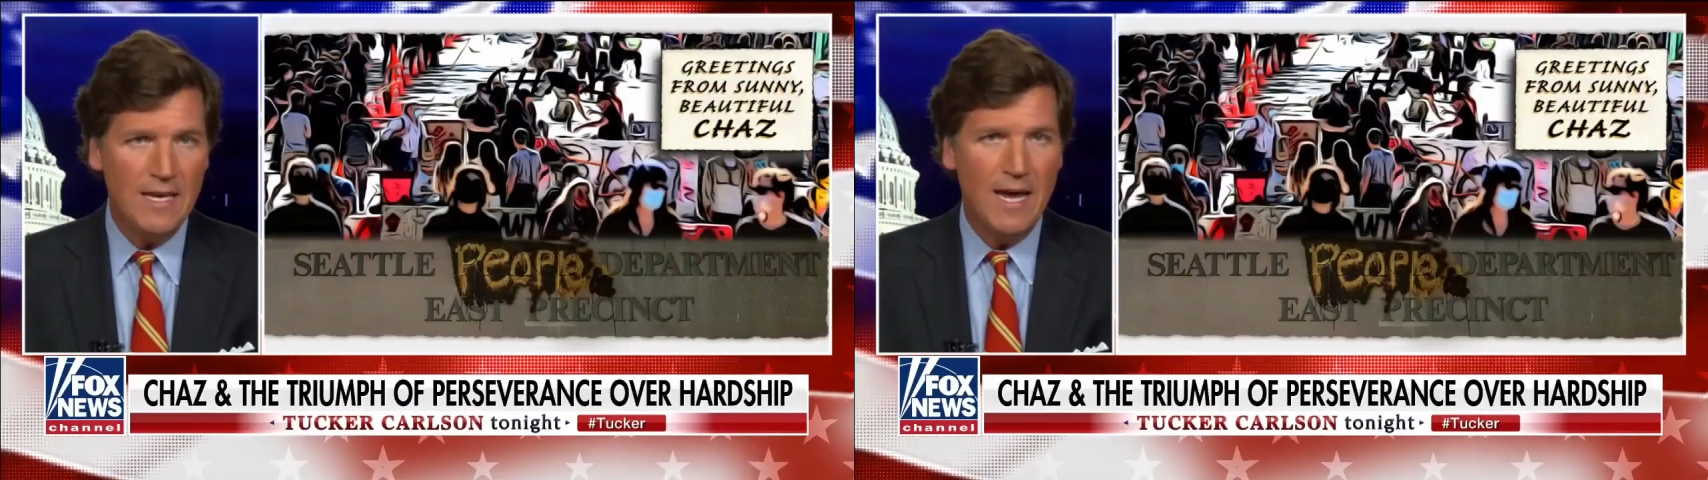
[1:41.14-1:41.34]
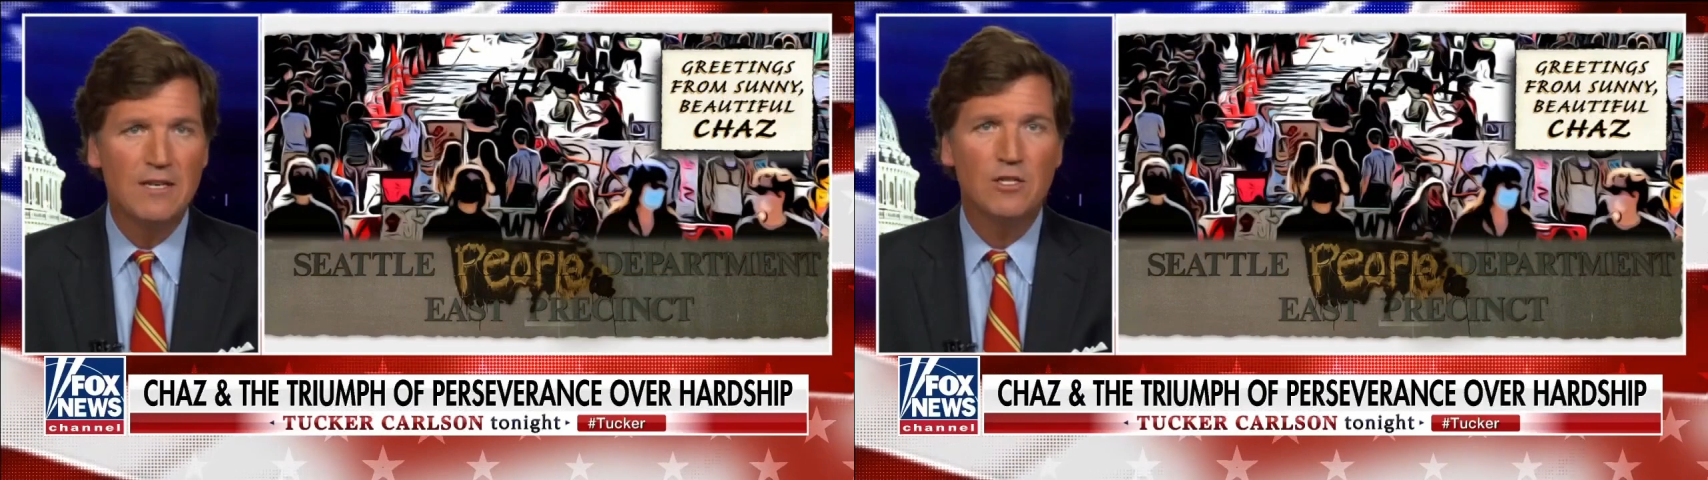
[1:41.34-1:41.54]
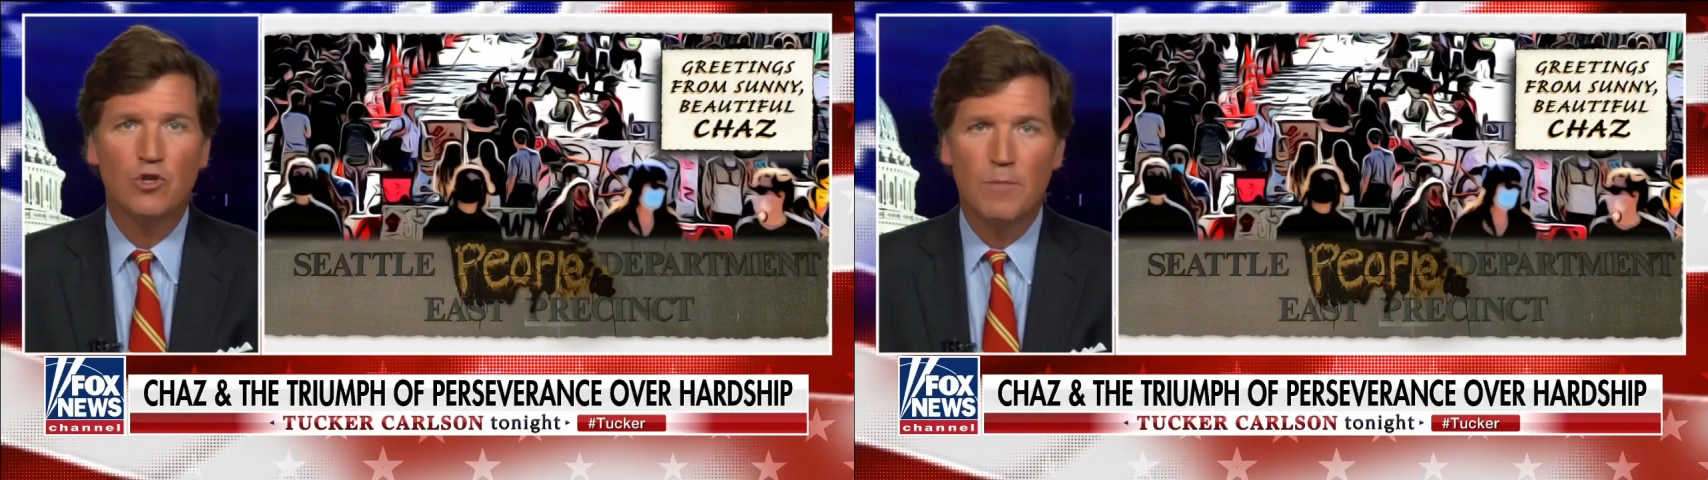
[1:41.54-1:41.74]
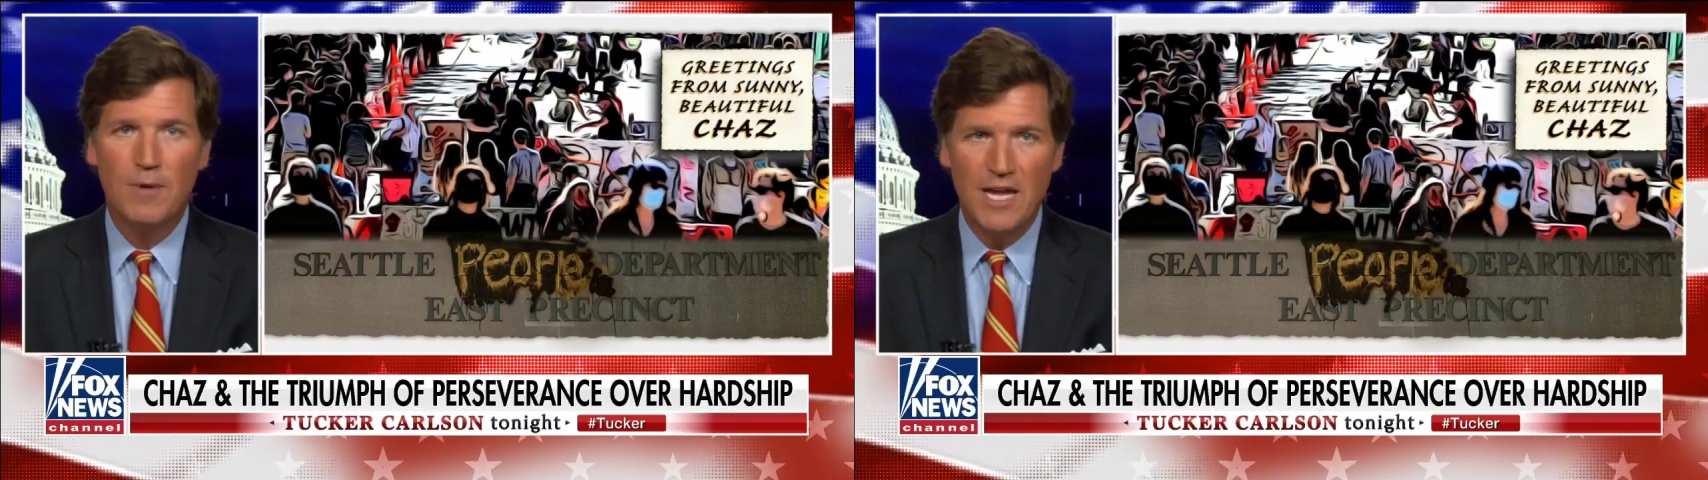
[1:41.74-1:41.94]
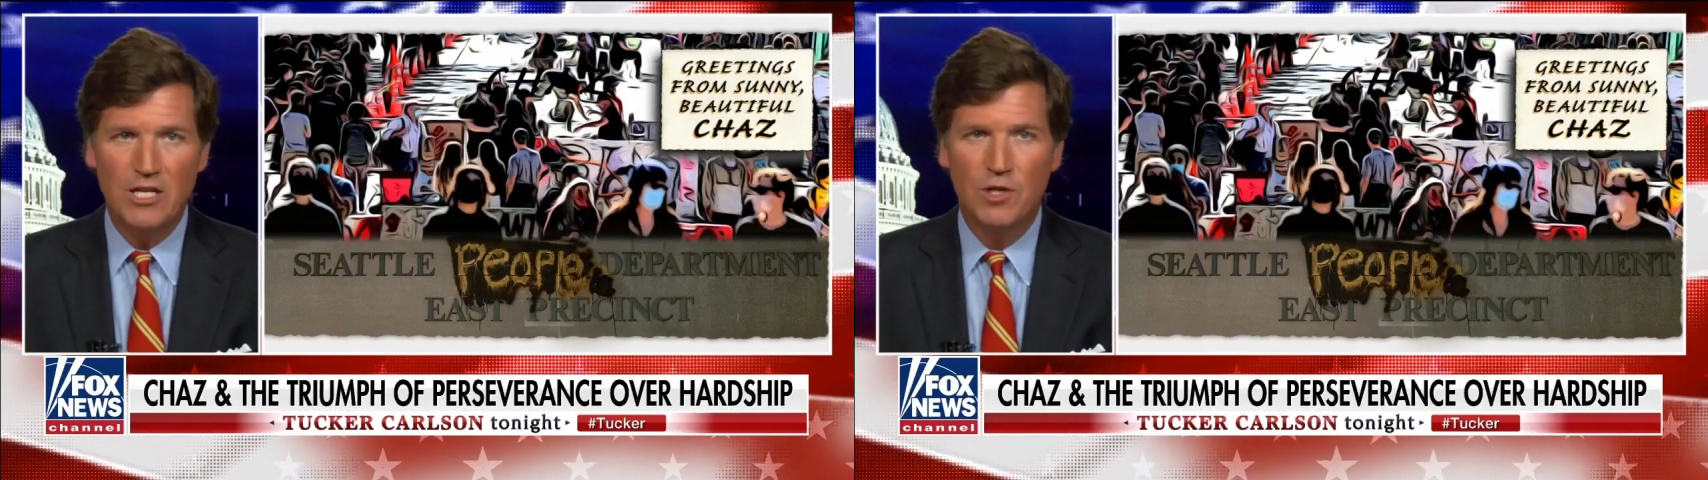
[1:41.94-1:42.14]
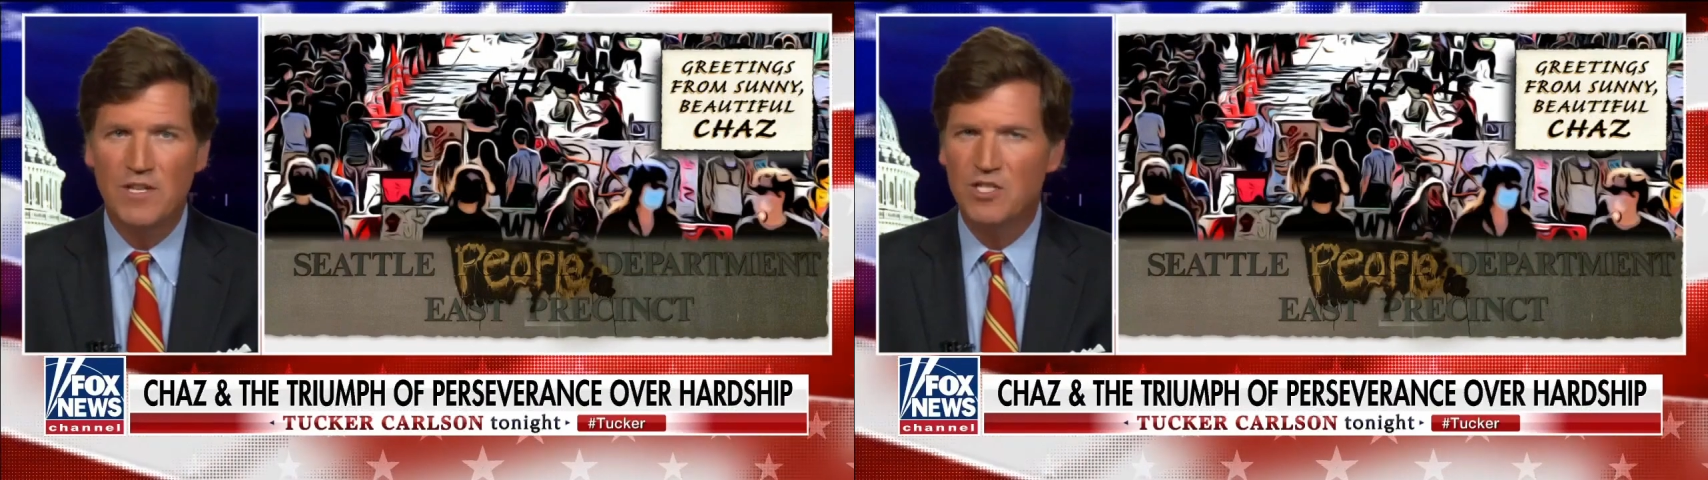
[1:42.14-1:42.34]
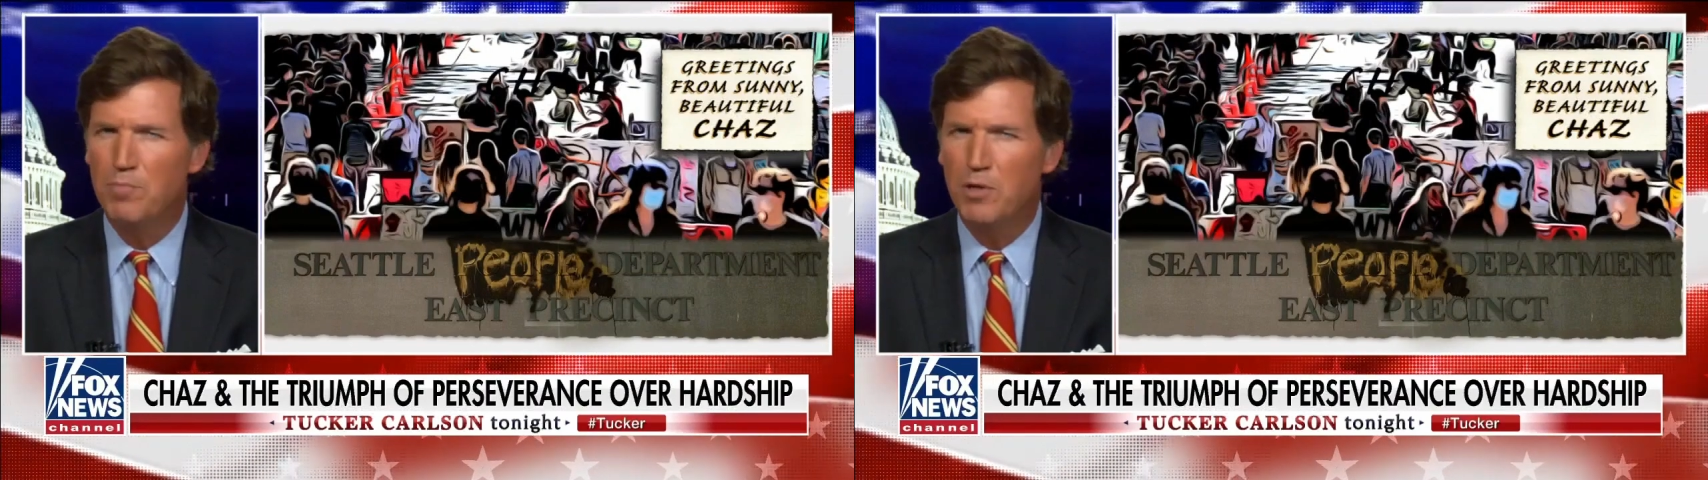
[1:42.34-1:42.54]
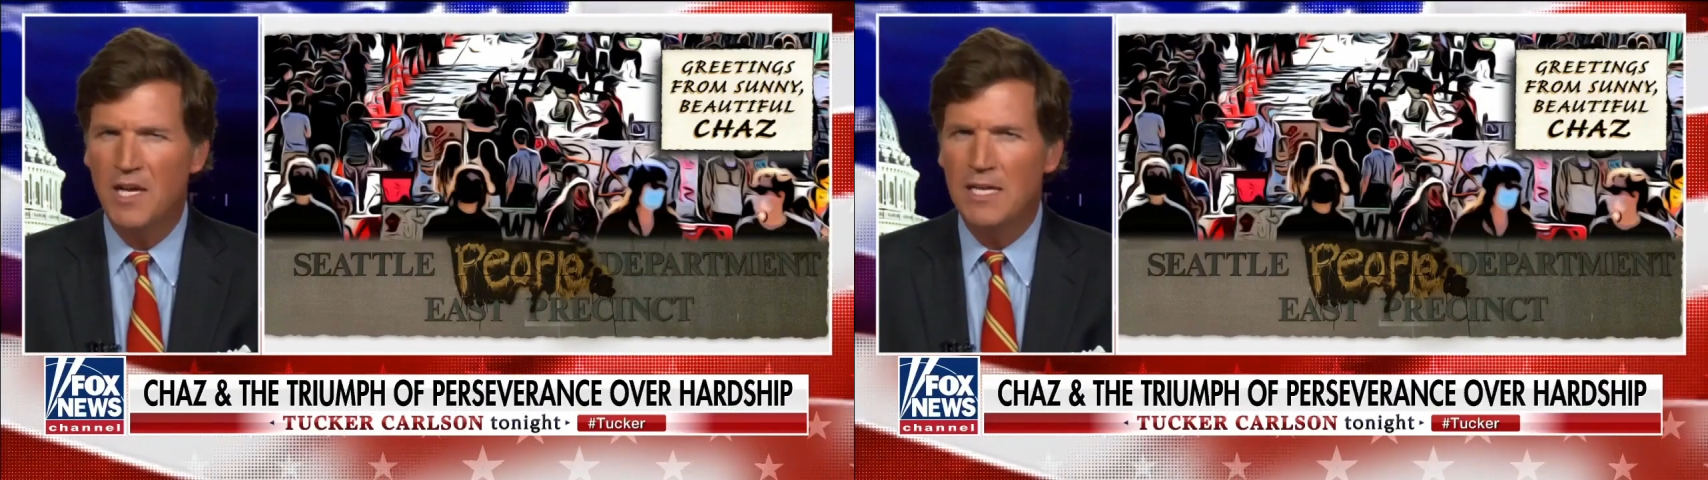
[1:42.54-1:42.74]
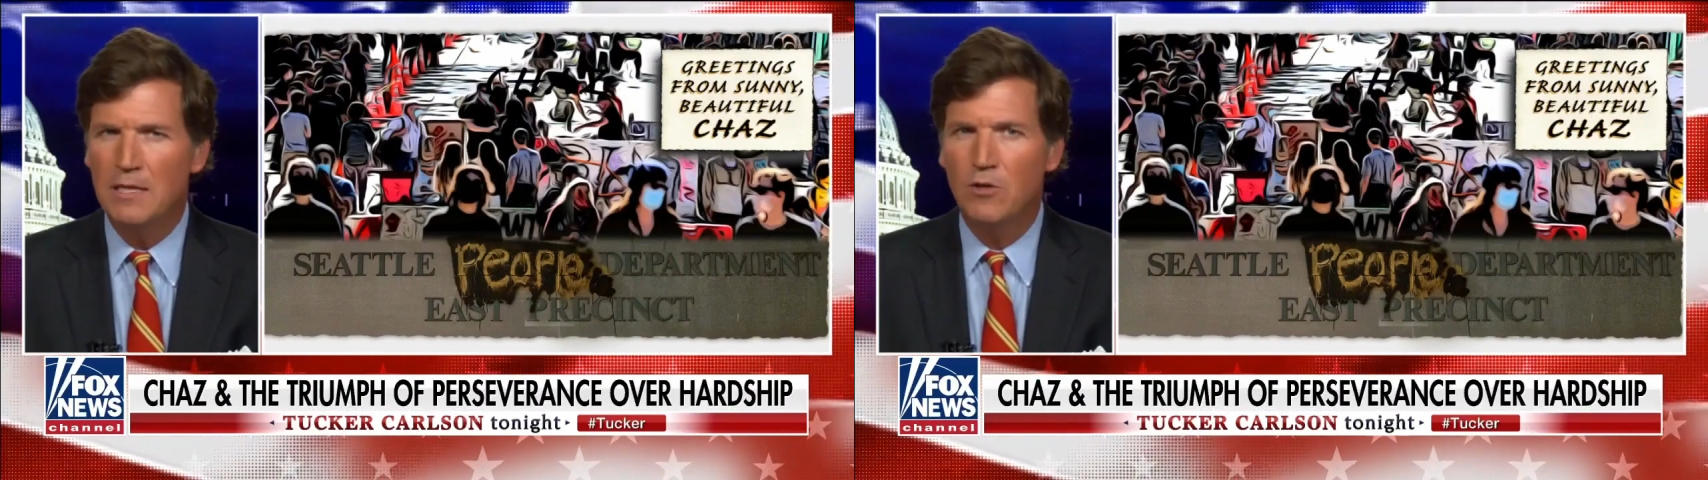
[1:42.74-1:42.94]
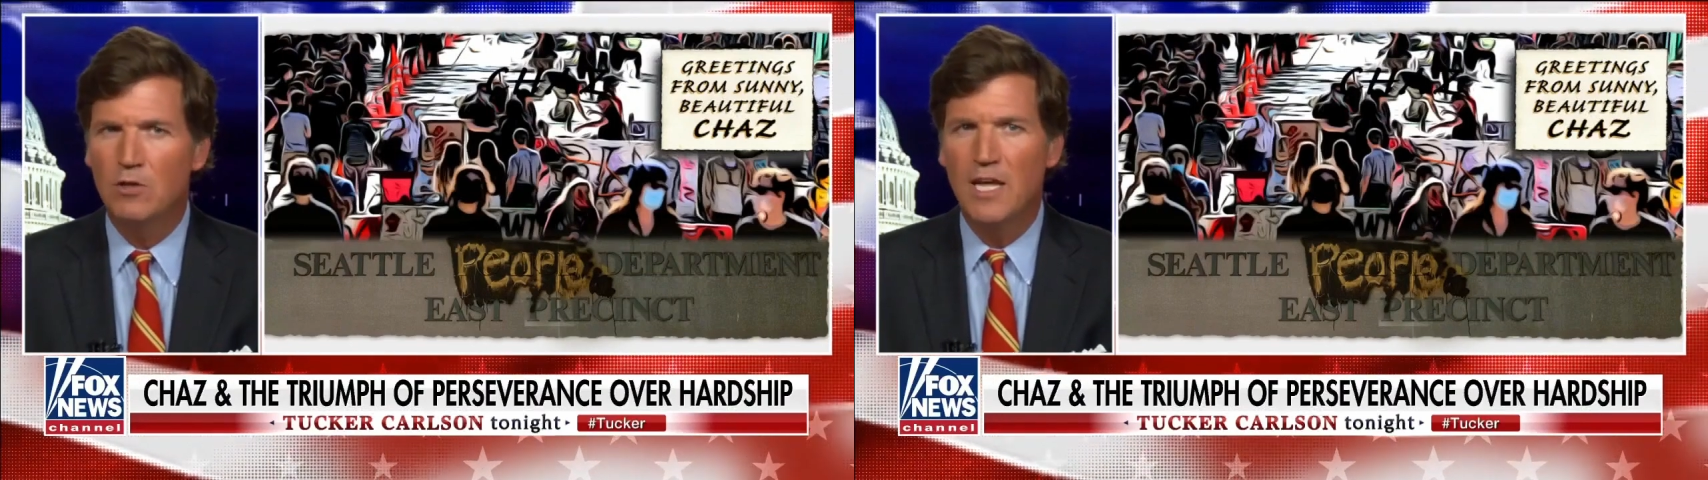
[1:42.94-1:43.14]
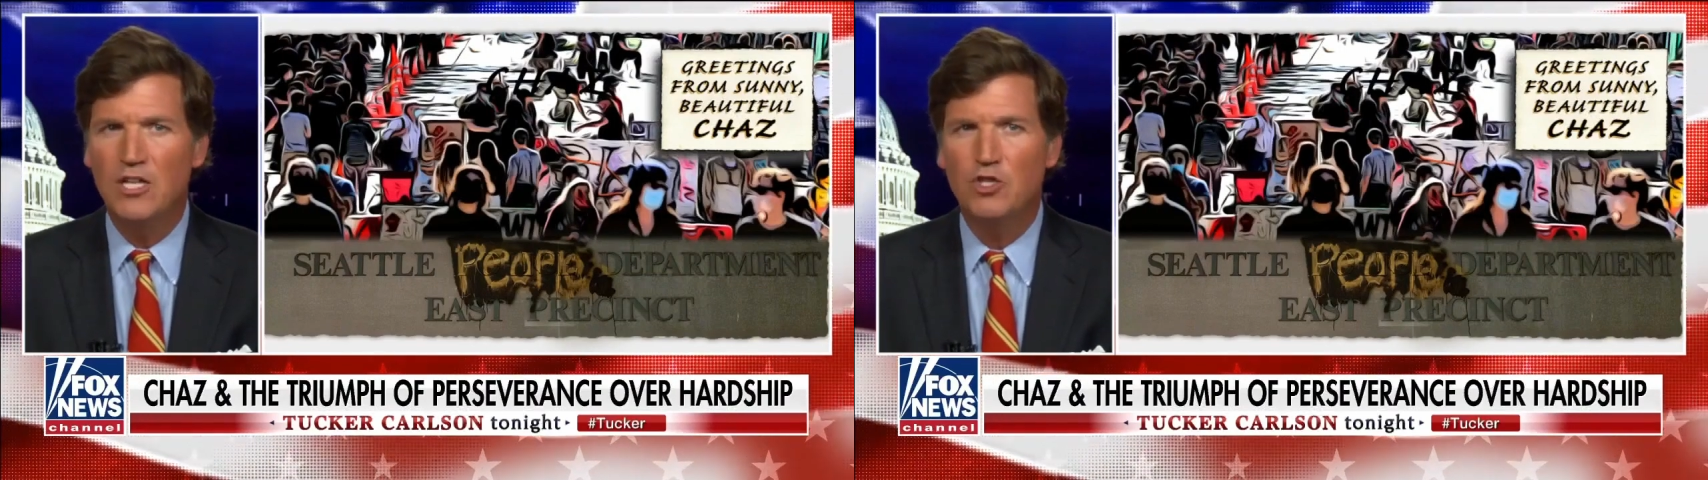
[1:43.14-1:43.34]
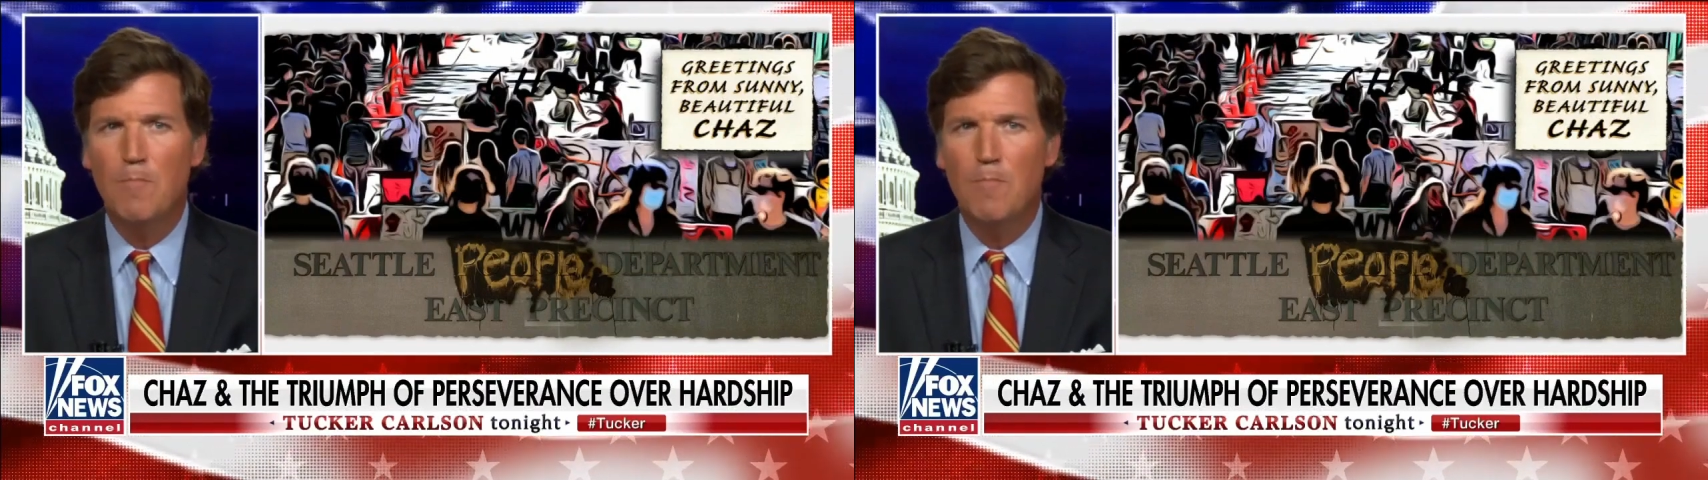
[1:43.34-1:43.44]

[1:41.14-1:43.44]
The most common of these is the teaser.